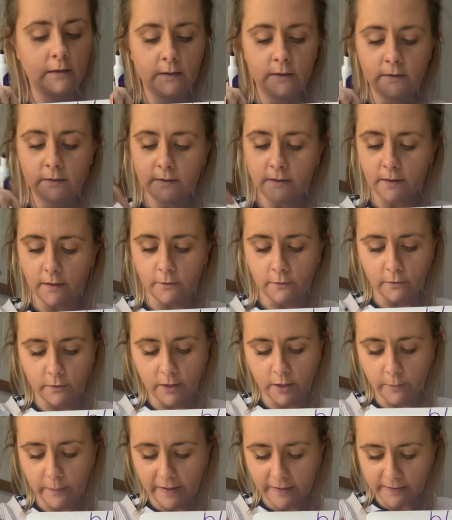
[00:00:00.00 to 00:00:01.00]
So
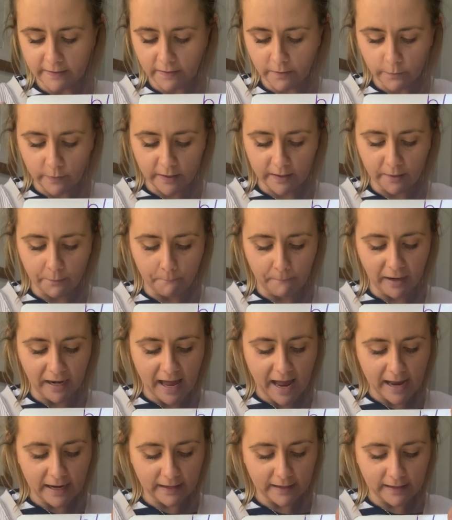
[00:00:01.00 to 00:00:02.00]
go back to the word
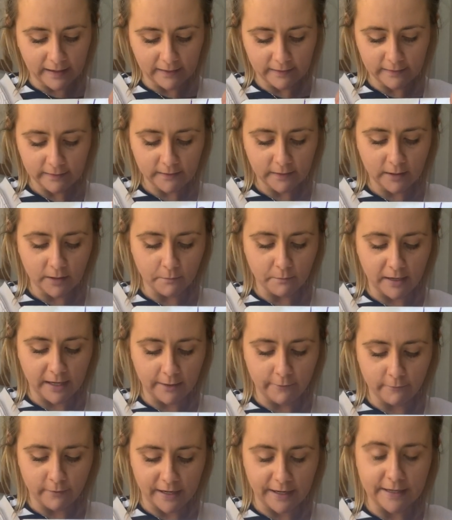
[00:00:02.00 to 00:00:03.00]
black. You
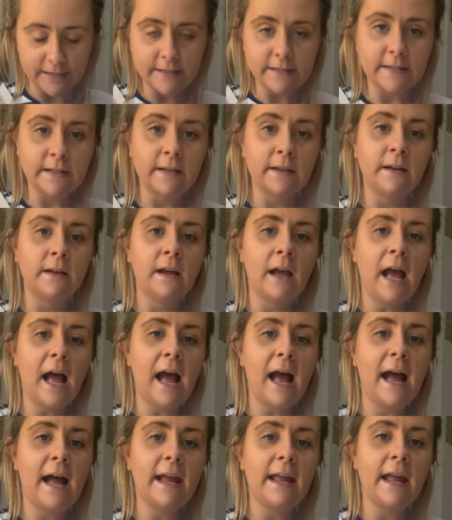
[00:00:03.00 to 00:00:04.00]
might write,
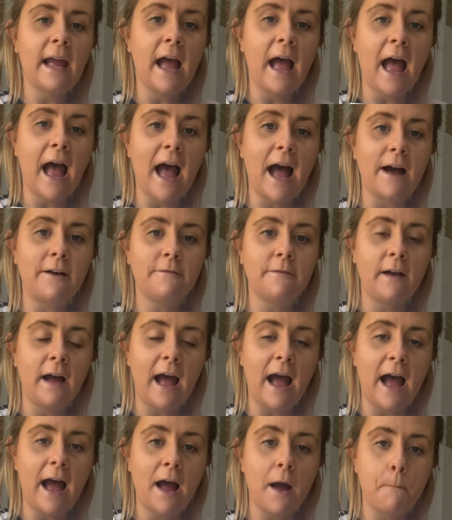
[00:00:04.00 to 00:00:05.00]
I have
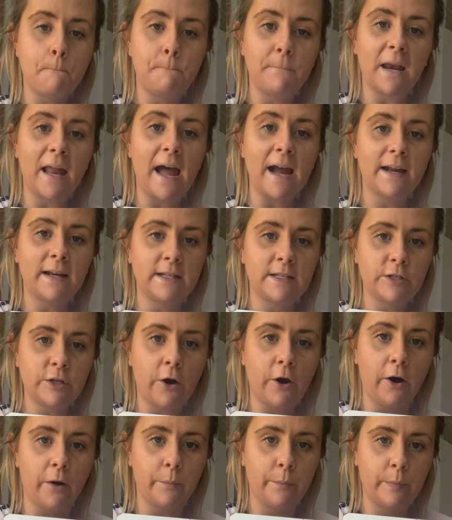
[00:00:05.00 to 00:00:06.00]
a black
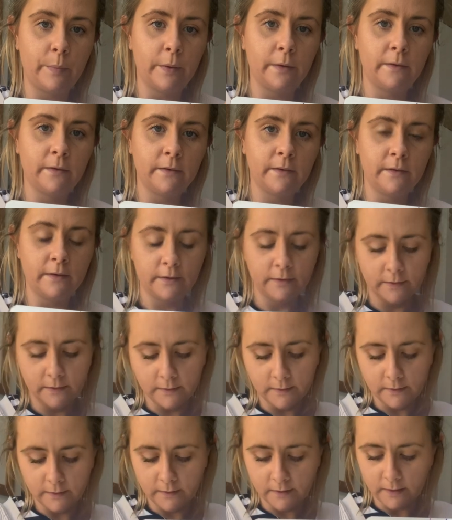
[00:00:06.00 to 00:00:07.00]
top.
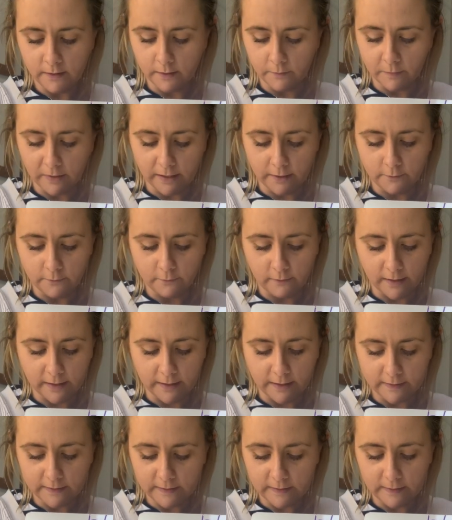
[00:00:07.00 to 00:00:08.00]
You might
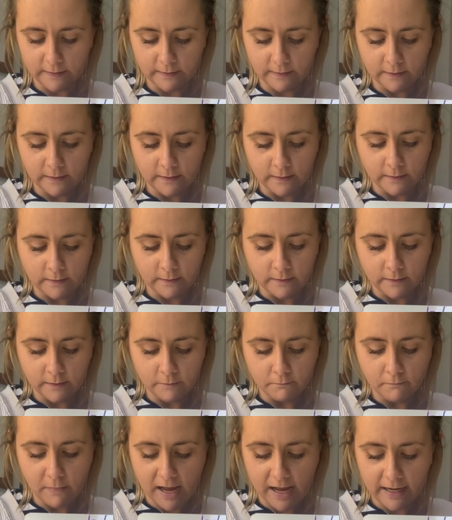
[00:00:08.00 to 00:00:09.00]
write,
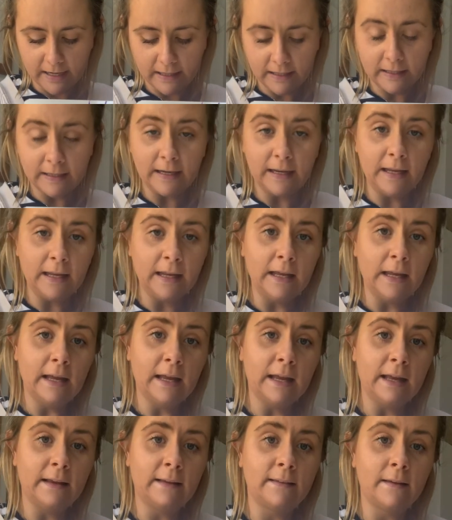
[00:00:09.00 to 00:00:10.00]
my knee
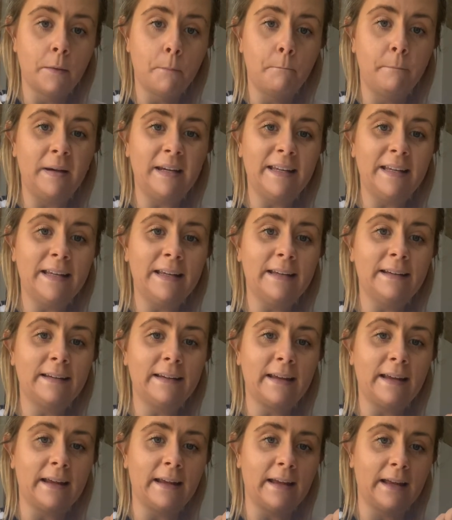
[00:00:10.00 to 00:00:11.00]
is
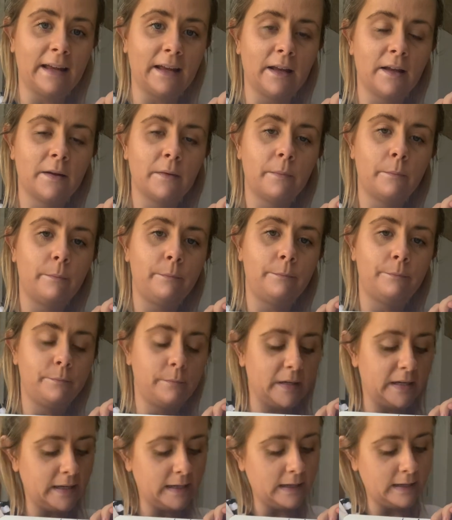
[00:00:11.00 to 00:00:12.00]
bleeding.
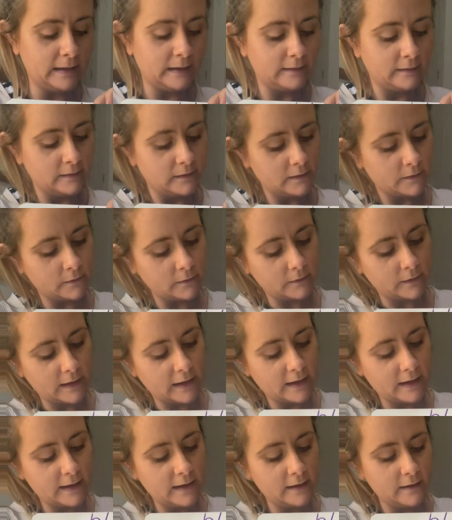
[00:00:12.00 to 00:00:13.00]
Bleed,
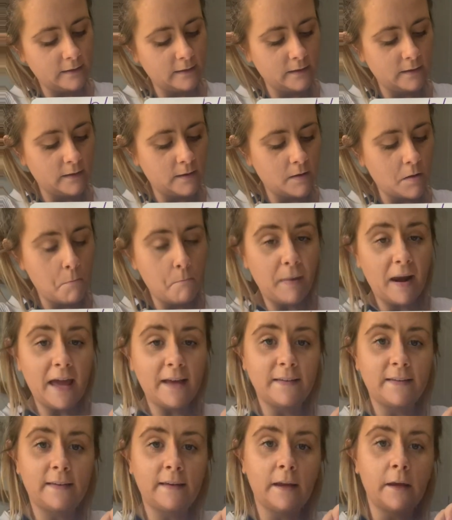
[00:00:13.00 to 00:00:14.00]
okay?
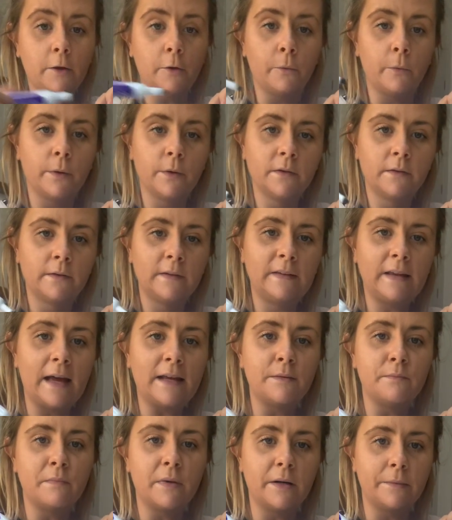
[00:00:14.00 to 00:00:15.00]
Bless you,
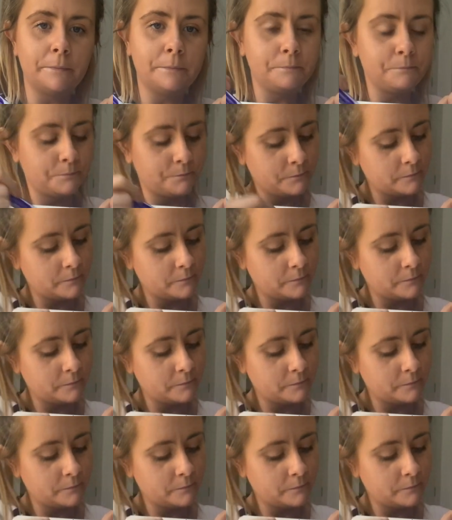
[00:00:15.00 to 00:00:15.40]
said Mum.